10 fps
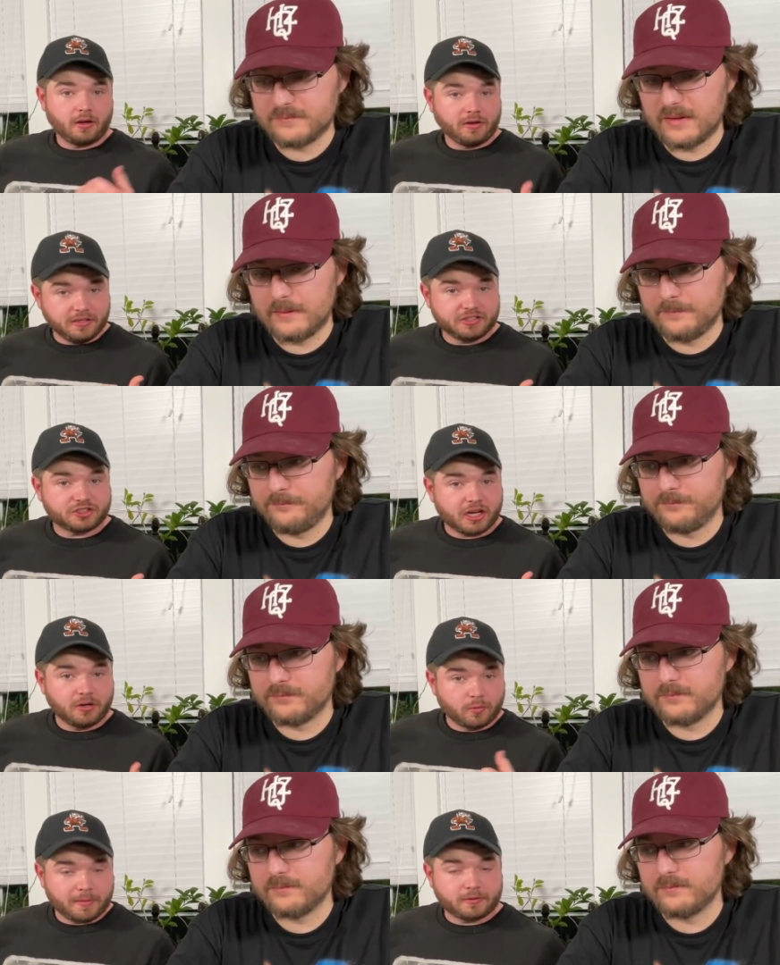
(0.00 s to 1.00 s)
Speaker 1: Go to his channel.
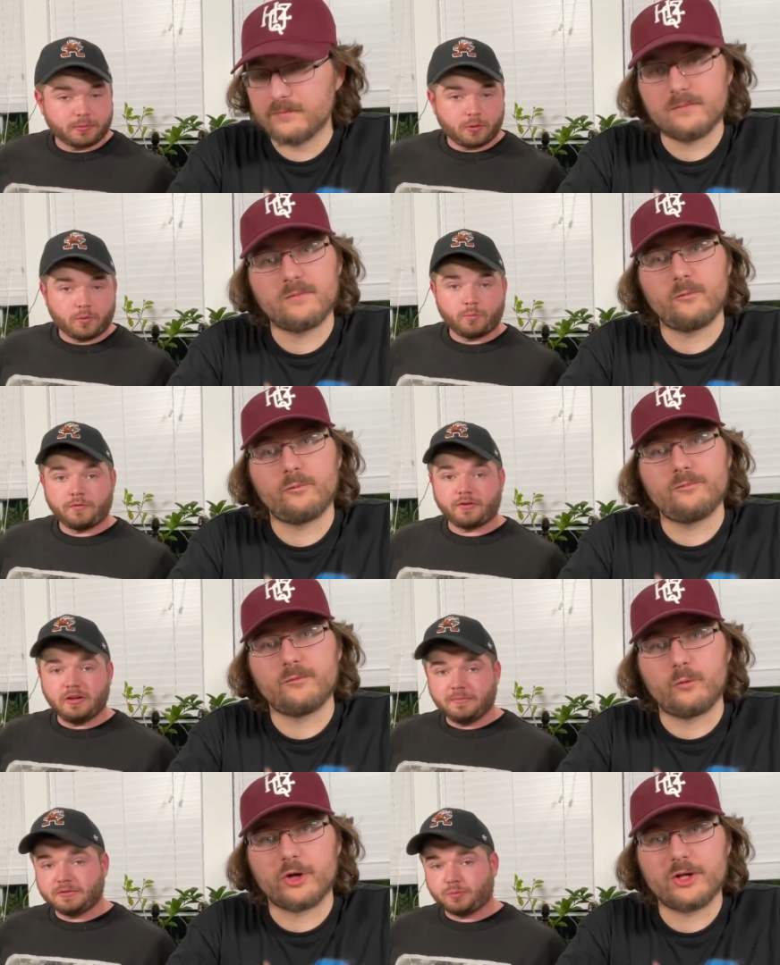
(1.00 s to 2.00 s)
We're about to record one for
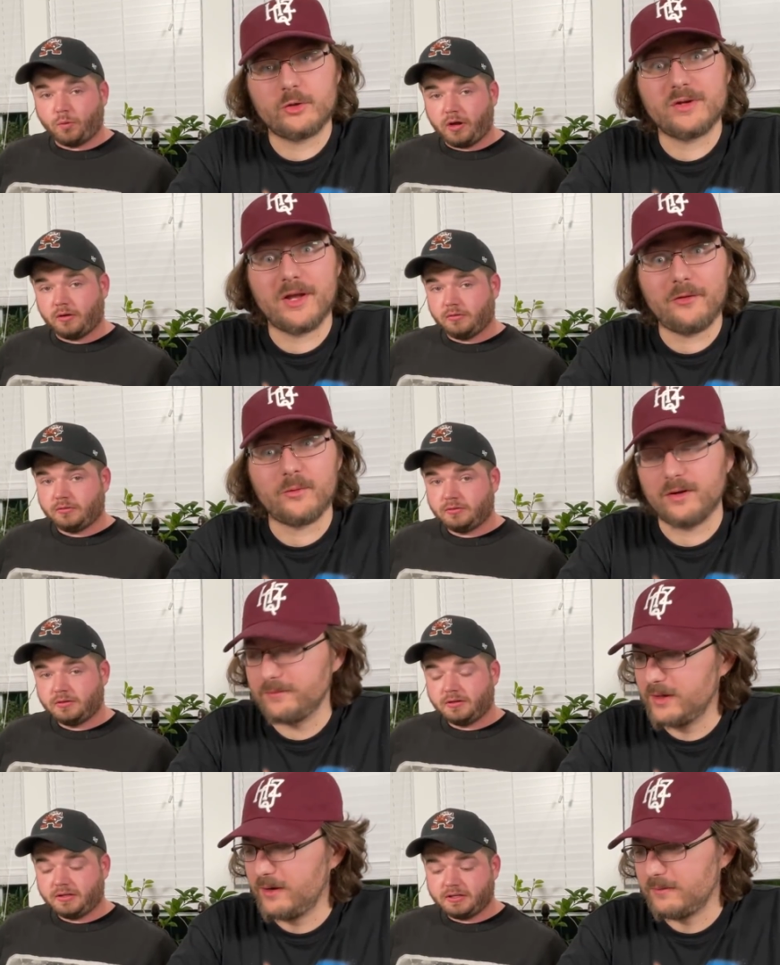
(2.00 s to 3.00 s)
him. We're going to do well. another one.
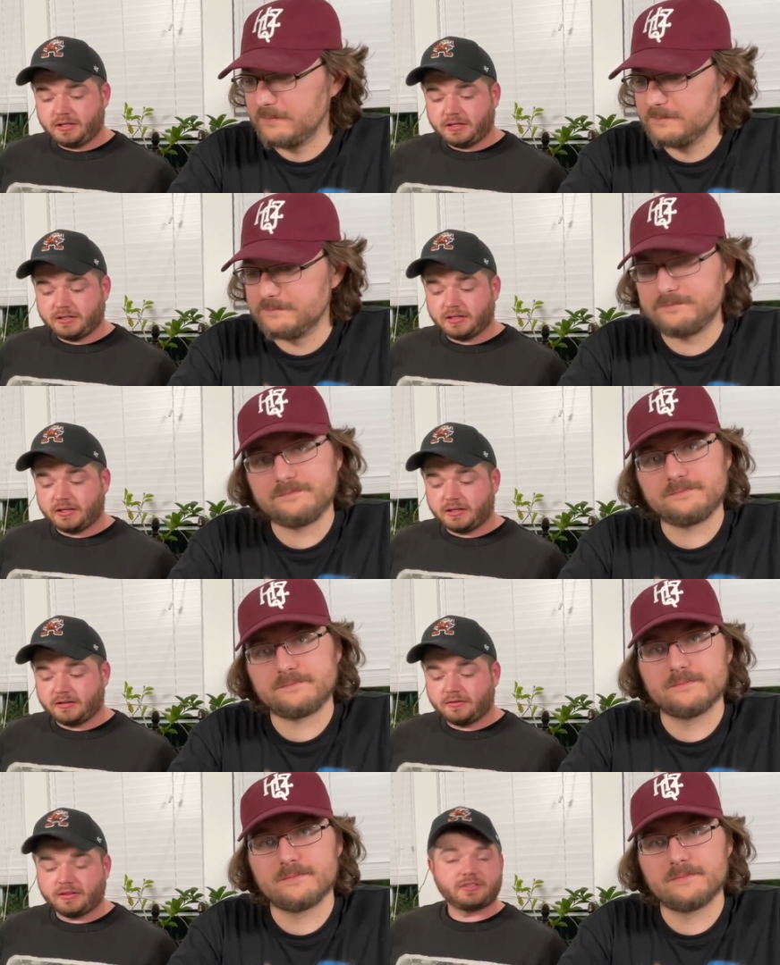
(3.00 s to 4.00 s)
Yeah. And uh,
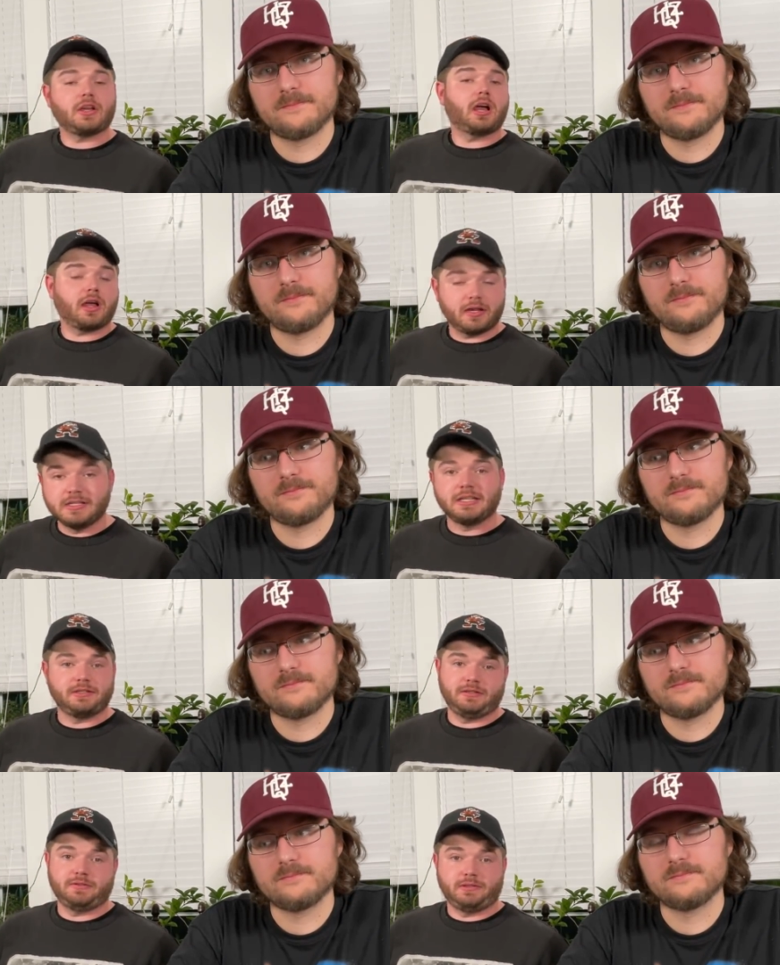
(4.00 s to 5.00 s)
the saga
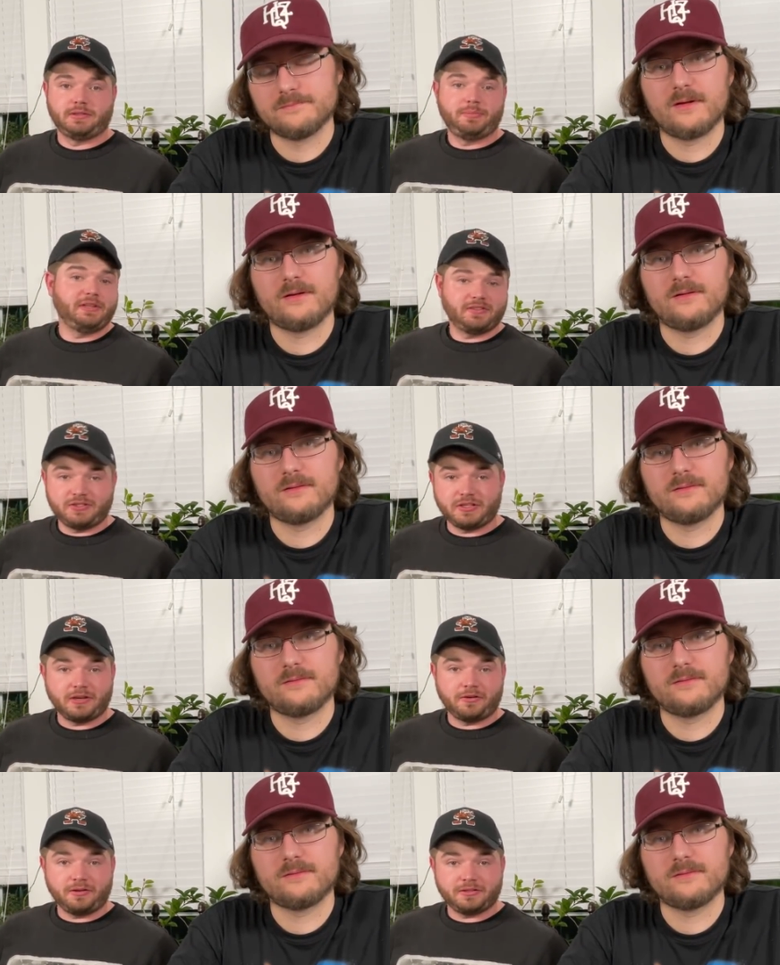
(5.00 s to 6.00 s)
continues. Peace and chicken
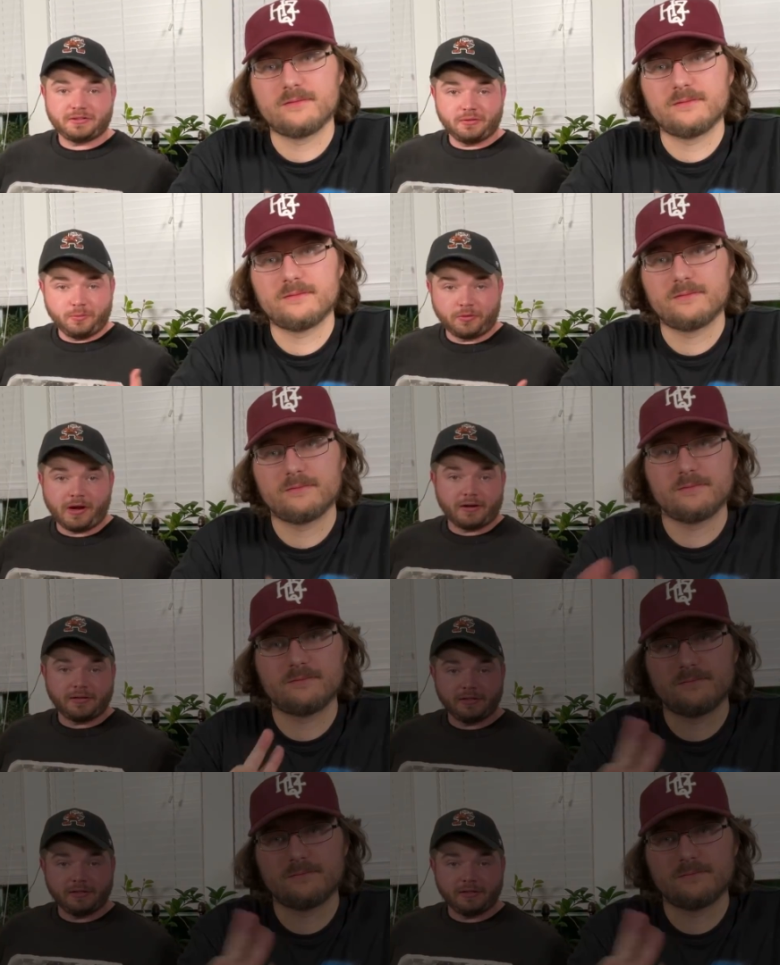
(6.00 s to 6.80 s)
grease. We're out of